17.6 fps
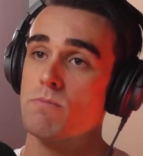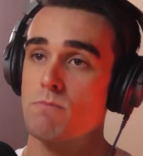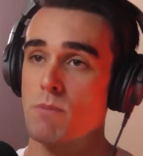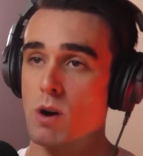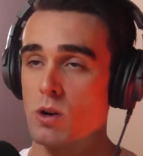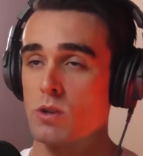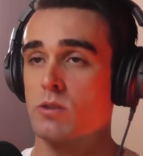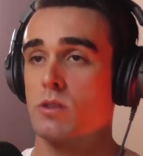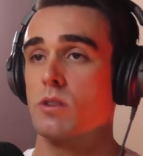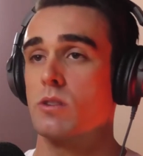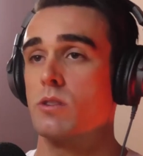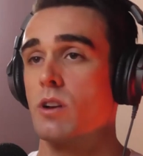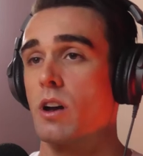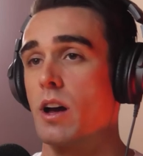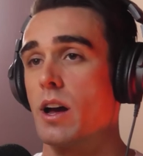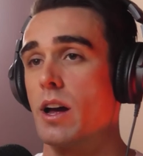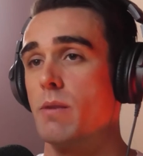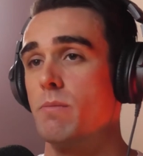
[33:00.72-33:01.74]
most of the
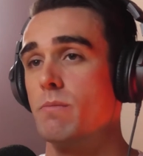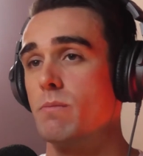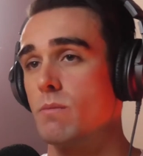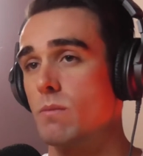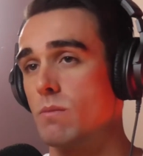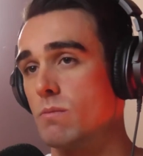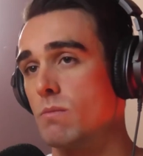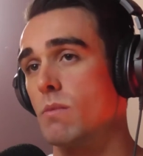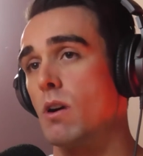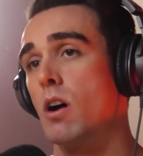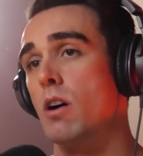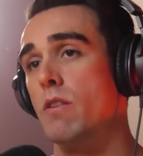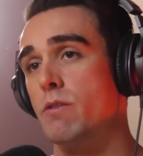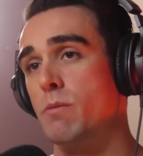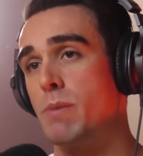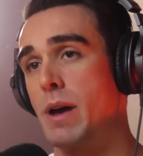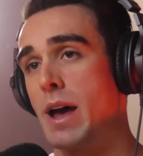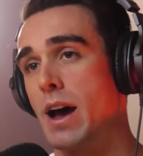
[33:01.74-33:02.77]
time
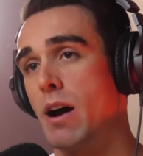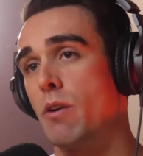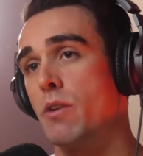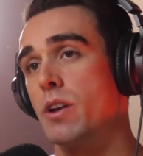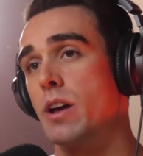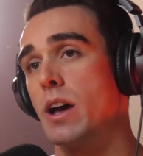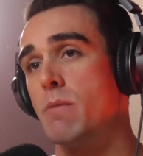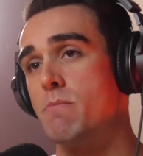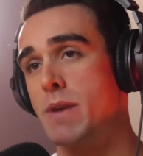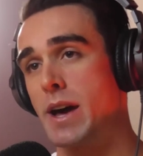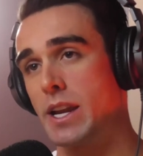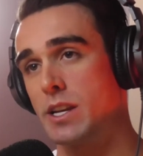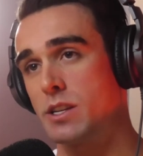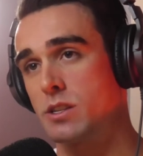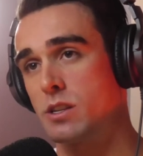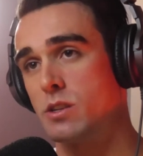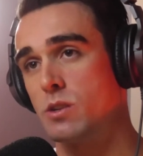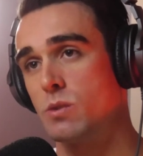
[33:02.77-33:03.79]
overpowered it and
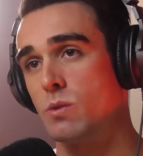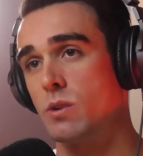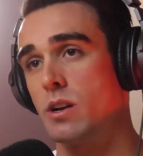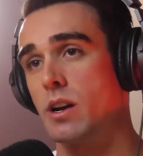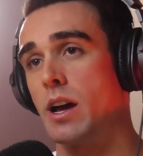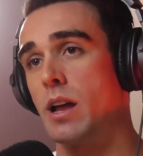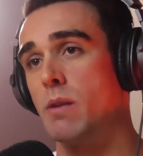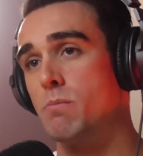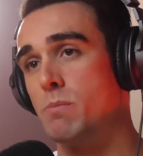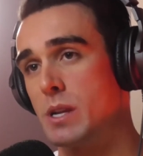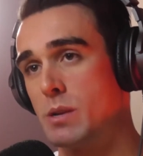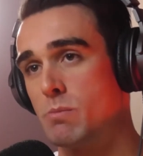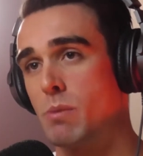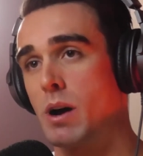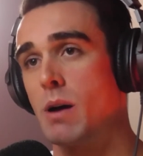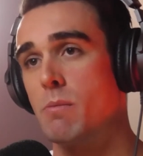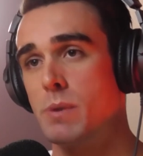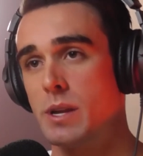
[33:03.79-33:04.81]
managed to do it, and bit
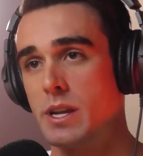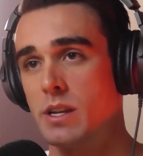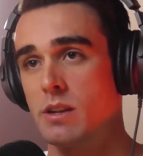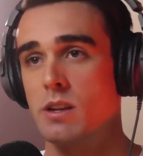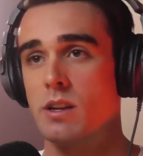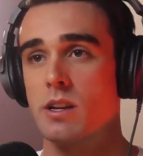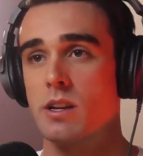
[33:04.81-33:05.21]
by bit,